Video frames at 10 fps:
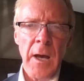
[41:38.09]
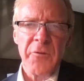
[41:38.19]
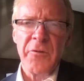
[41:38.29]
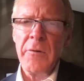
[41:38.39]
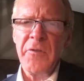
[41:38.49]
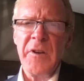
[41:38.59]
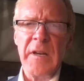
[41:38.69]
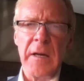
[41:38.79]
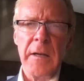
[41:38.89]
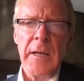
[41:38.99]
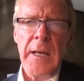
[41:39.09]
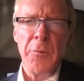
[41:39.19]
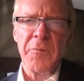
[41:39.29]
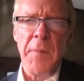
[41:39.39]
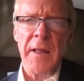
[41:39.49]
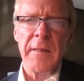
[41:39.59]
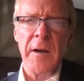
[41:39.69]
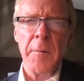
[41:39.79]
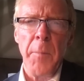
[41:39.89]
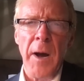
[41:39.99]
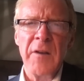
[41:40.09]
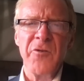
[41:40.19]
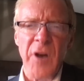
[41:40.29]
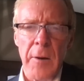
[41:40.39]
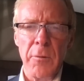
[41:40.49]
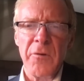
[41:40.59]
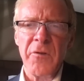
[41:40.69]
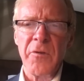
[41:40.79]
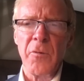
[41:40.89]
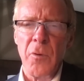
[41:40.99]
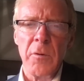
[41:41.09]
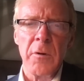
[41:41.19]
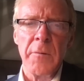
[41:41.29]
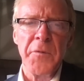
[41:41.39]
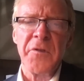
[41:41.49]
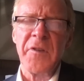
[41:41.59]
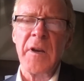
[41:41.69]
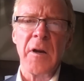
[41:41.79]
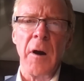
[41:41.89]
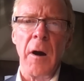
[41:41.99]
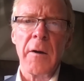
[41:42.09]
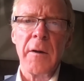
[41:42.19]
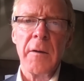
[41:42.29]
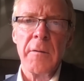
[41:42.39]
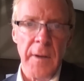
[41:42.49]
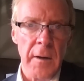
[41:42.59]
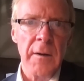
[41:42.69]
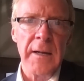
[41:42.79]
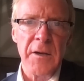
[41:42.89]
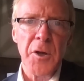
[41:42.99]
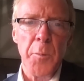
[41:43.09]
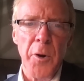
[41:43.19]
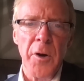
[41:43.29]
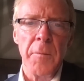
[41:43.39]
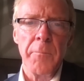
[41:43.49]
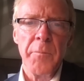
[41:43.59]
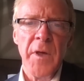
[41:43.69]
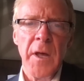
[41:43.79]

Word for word: As soon as he did, he was met there by Jairus, the ruler of the synagogue, there in Capernaum.